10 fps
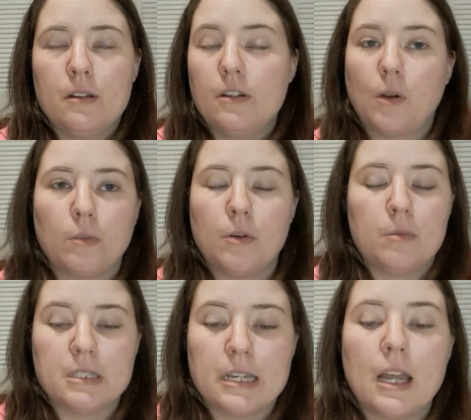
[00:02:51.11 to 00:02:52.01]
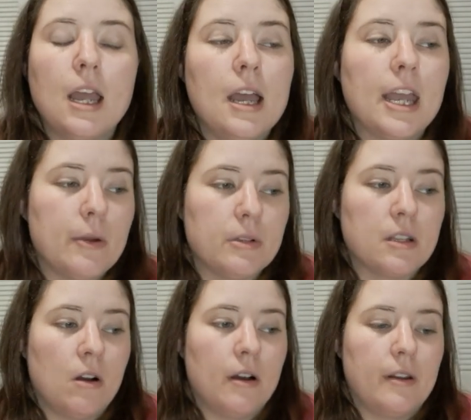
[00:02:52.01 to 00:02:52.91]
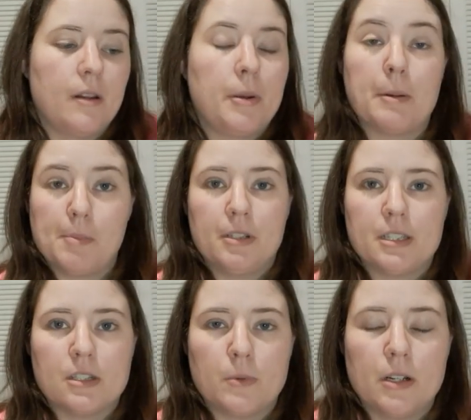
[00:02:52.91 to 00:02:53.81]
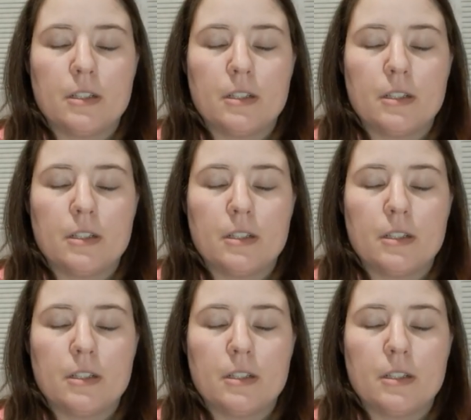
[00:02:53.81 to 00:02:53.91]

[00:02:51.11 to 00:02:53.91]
No, it wasn't. It was on Paramount Plus as well.